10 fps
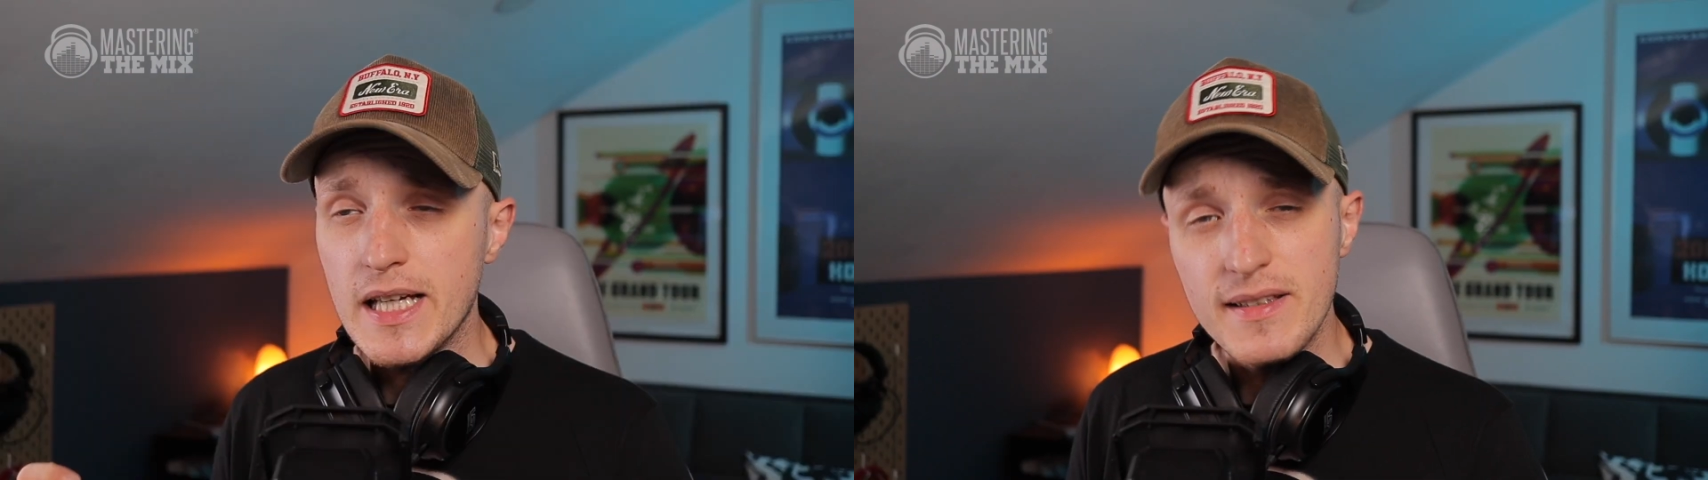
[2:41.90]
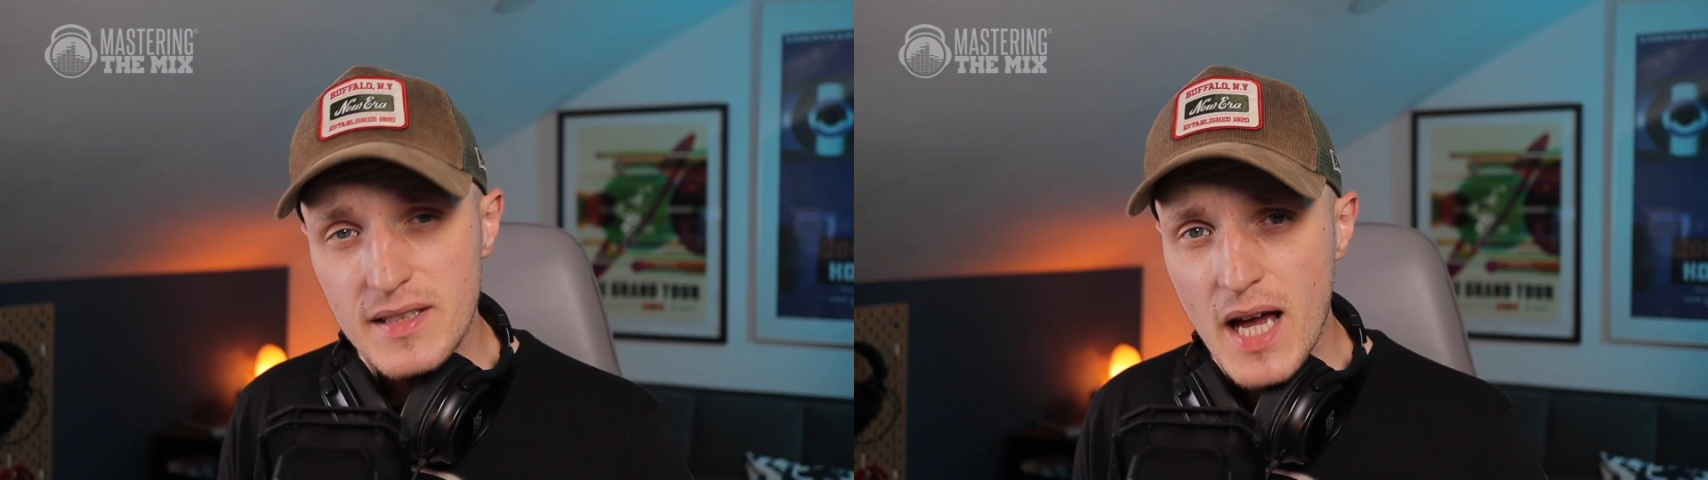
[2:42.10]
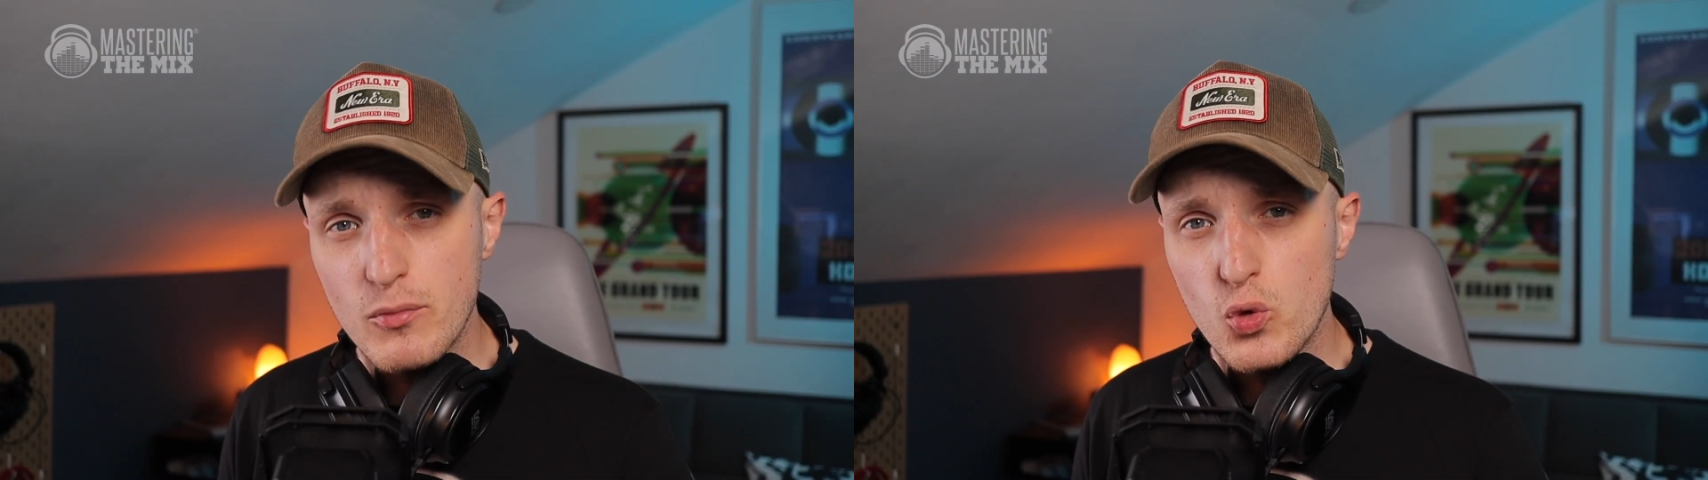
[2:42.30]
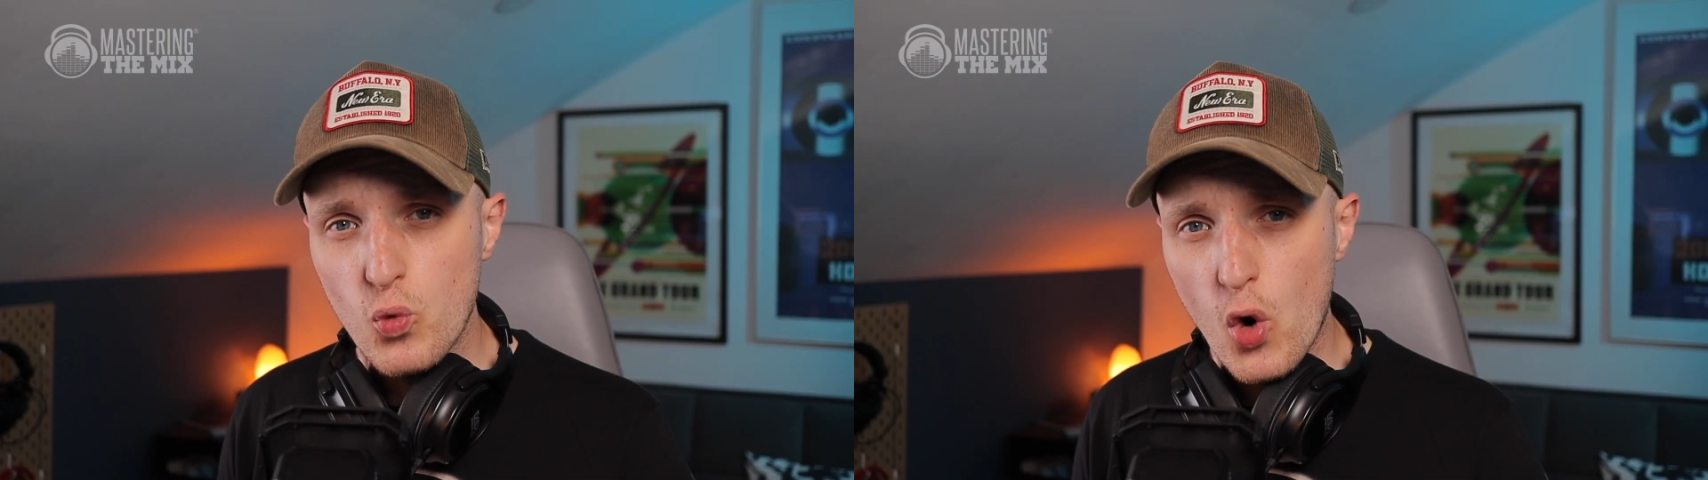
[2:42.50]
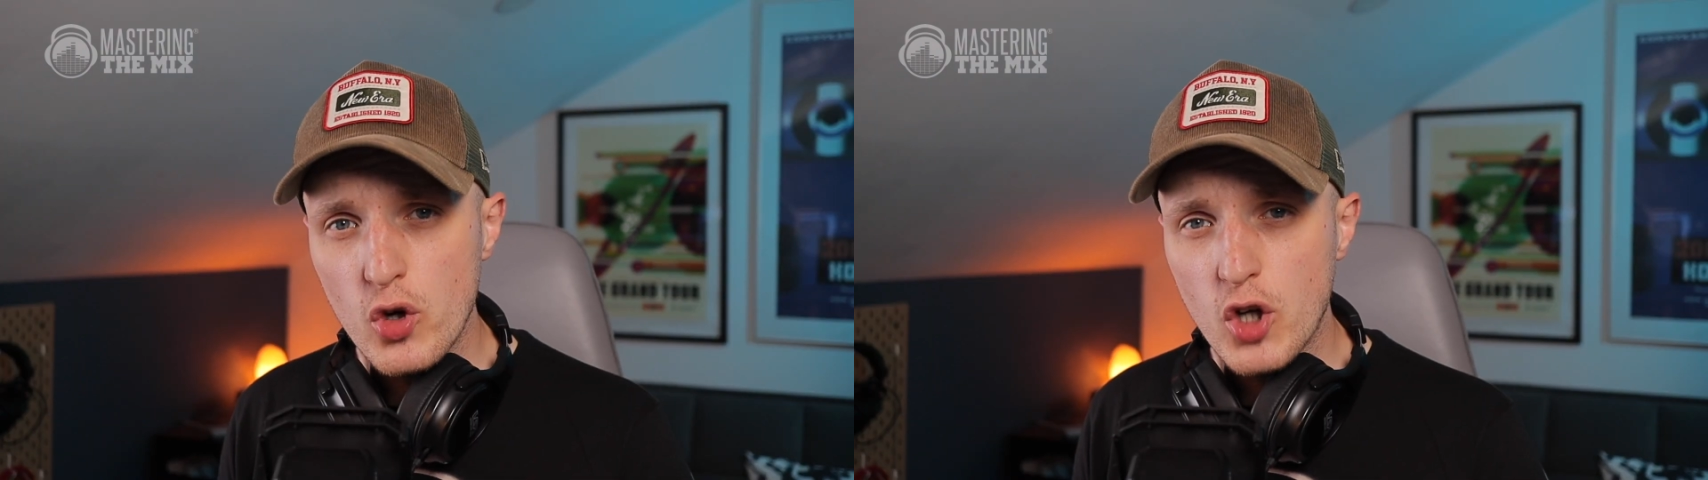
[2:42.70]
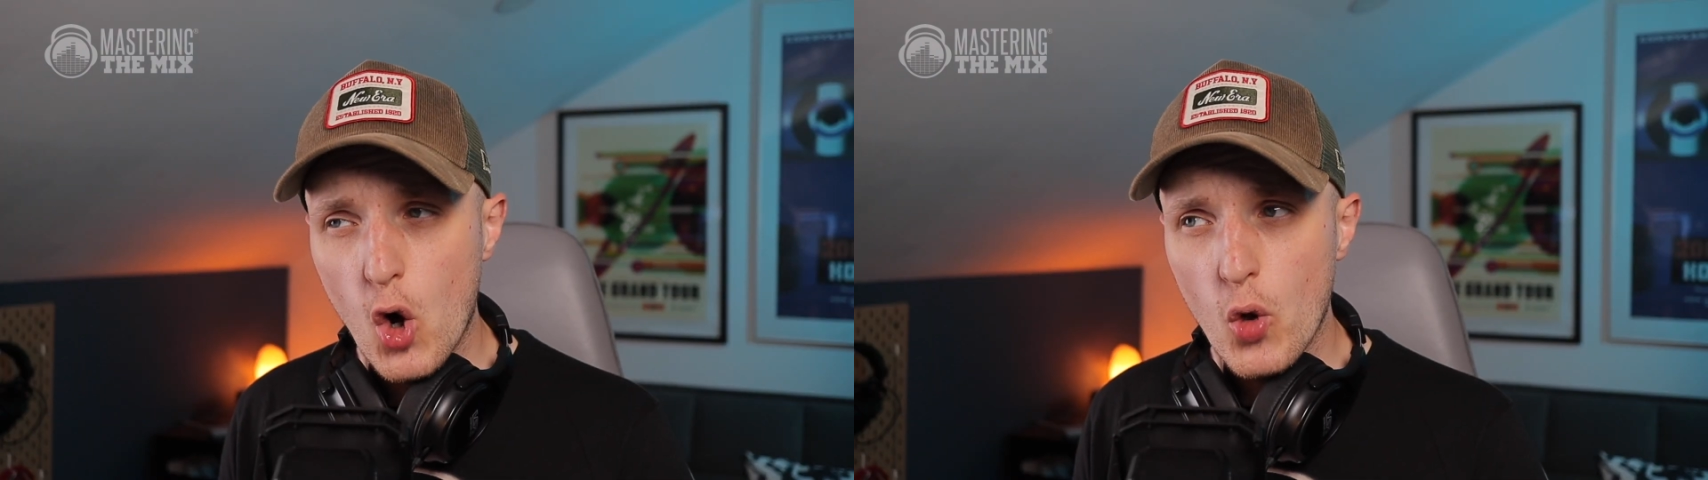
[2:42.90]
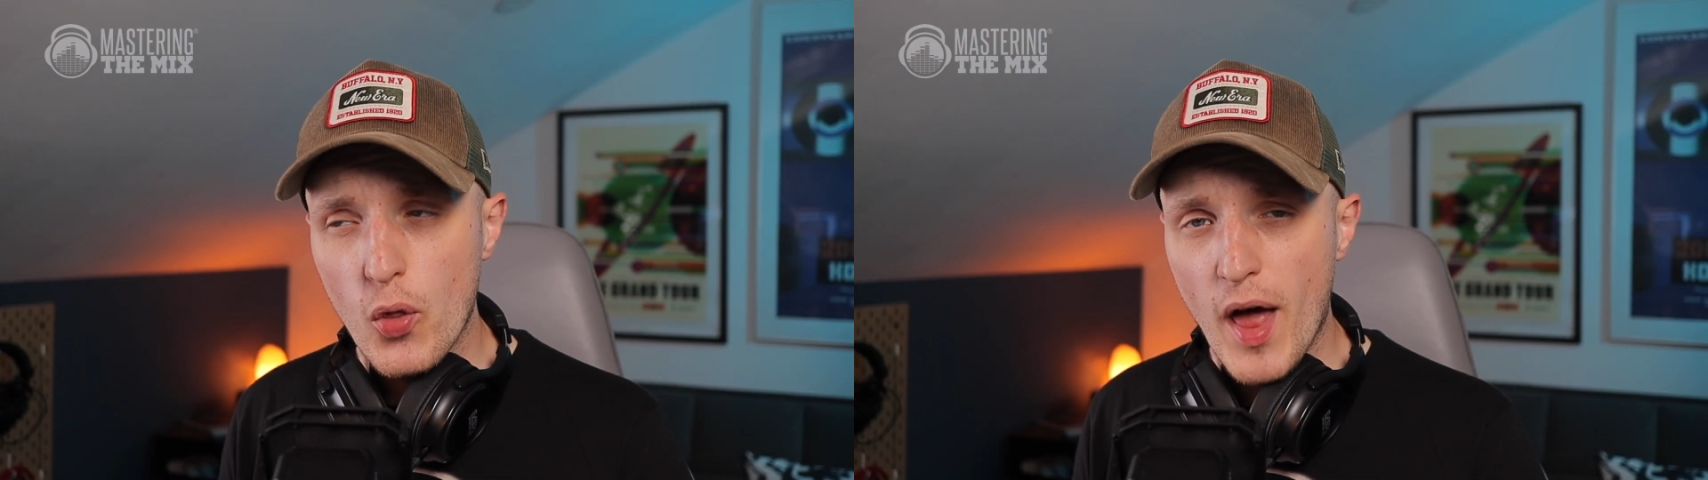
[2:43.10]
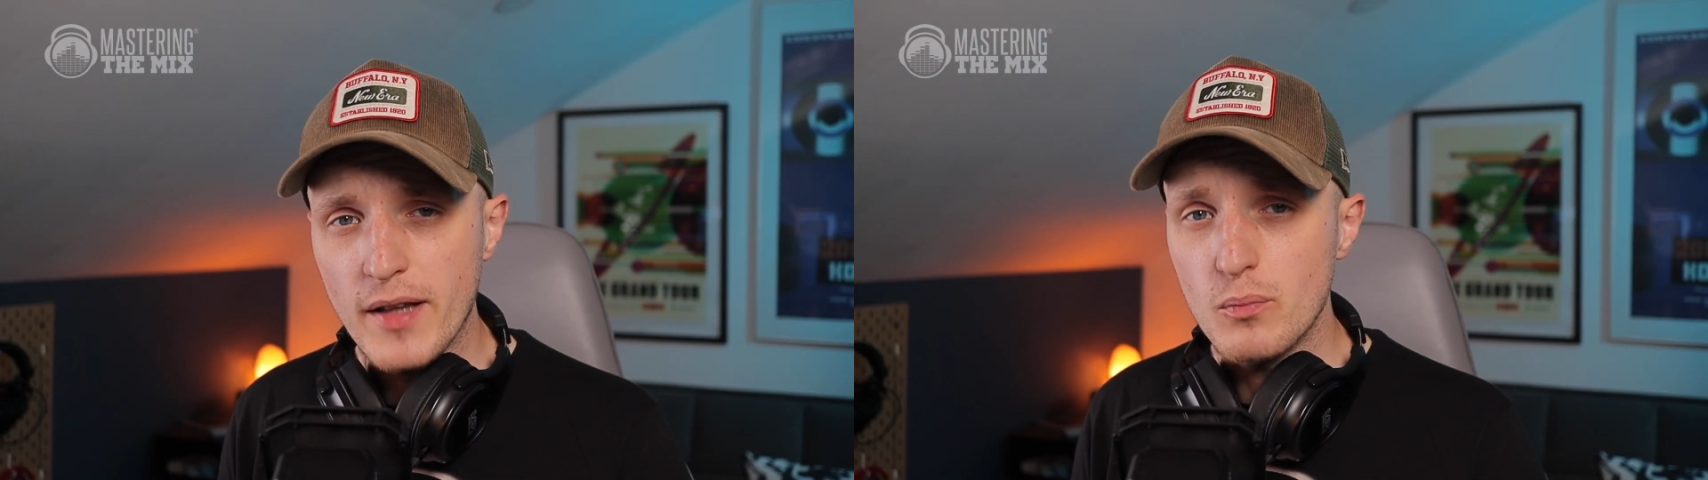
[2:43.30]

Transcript: it's time to work on that